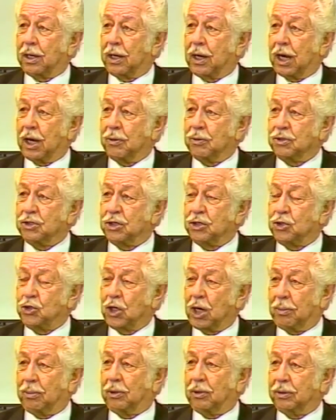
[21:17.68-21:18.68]
I was in
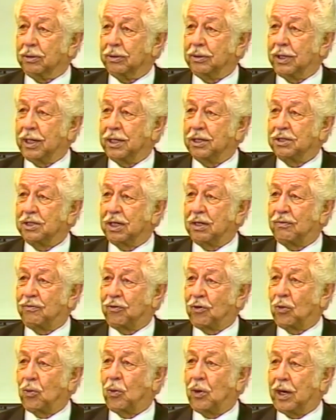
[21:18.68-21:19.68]
trouble. And I said,
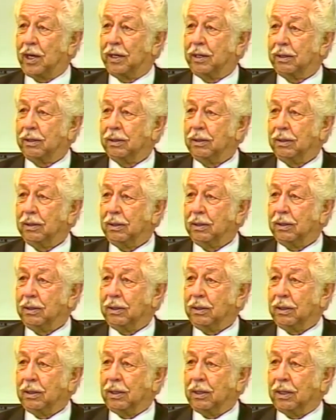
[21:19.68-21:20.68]
for what?
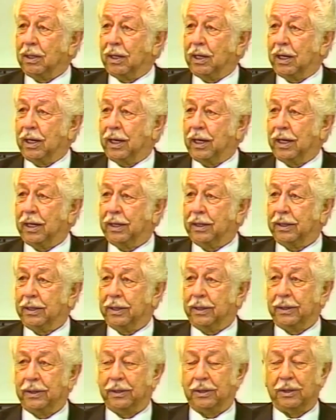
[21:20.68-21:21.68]
And
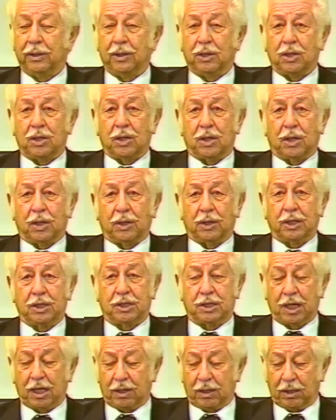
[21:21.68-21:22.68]
uh, they
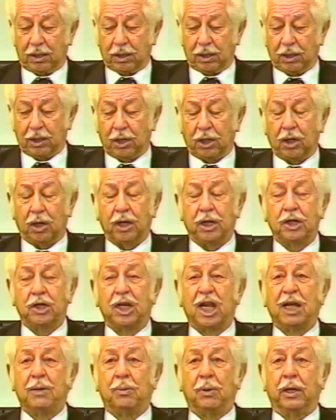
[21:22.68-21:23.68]
said, in
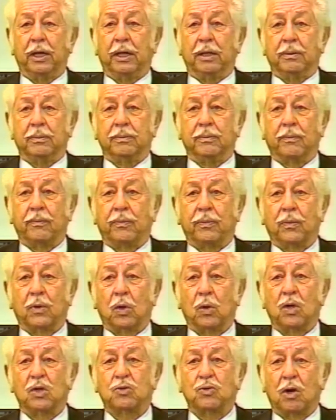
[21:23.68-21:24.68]
labeling.
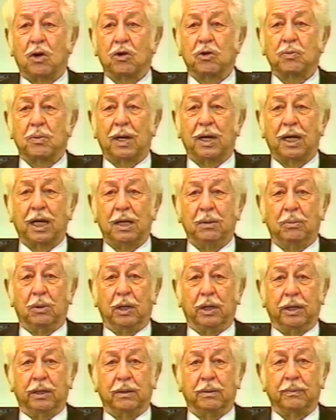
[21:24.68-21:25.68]
What's wrong with my
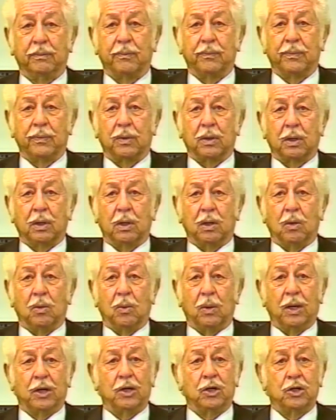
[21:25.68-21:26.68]
labeling?
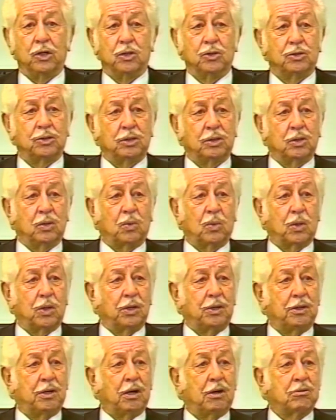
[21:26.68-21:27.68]
Well, you're using the
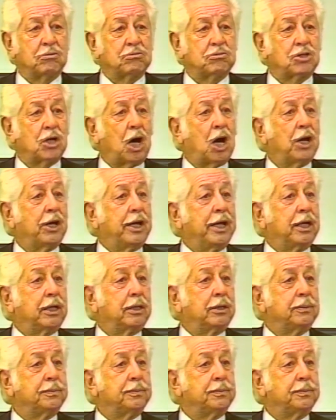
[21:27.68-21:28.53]
word uh, tonic.